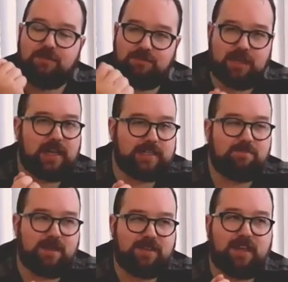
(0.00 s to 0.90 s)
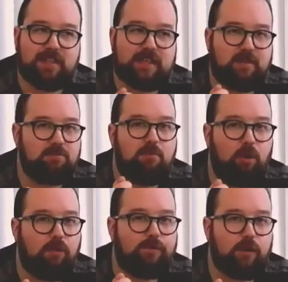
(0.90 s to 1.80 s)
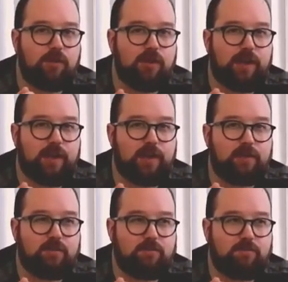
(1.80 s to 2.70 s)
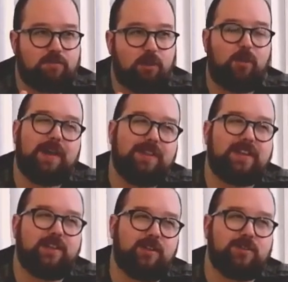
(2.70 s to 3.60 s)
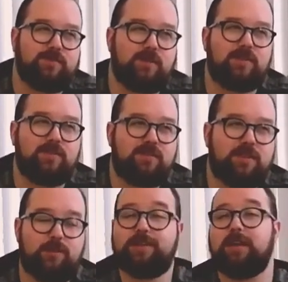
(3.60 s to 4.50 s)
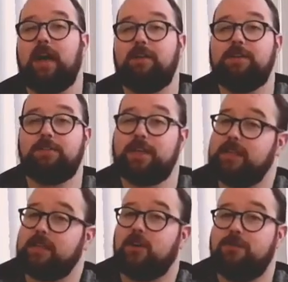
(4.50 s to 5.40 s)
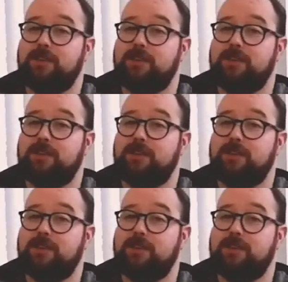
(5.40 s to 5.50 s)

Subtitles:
I realise I've made that sound more fun than it is, although I think it's lots of fun. So I retract that